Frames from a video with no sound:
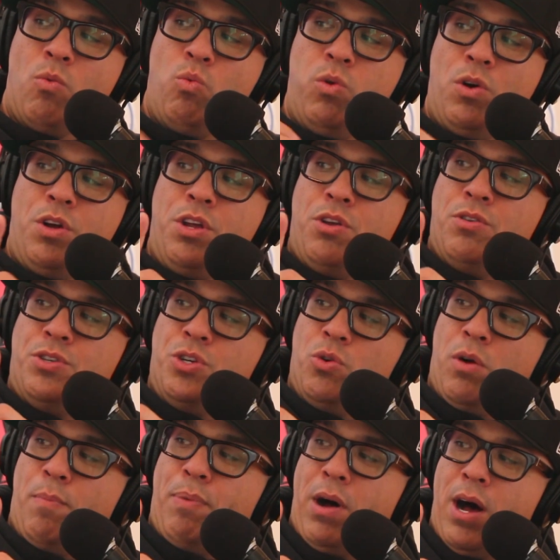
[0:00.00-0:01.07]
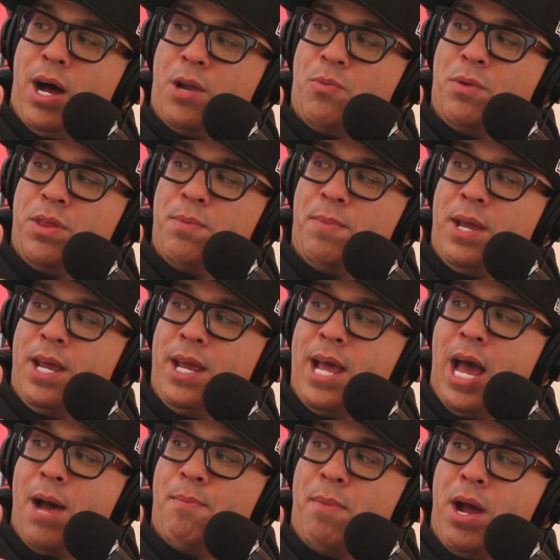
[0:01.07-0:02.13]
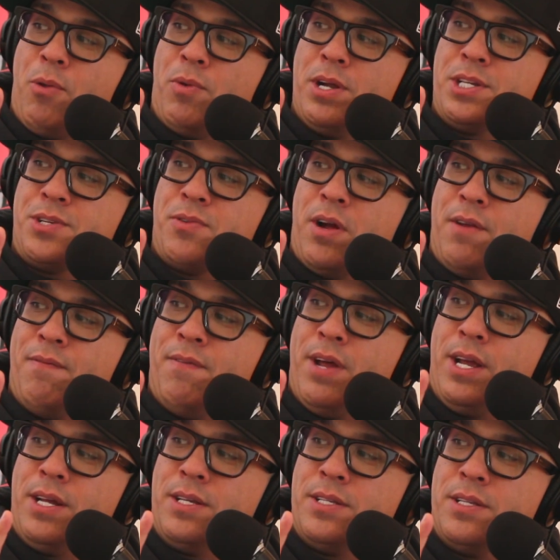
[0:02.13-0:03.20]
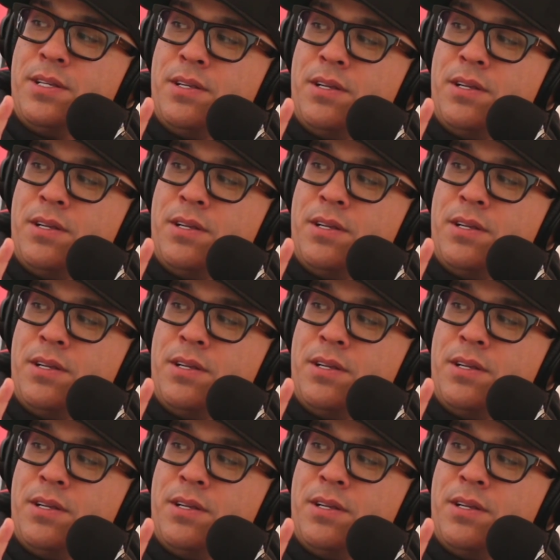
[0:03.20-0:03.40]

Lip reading: Will you do a pod with me at my restaurant in Vegas?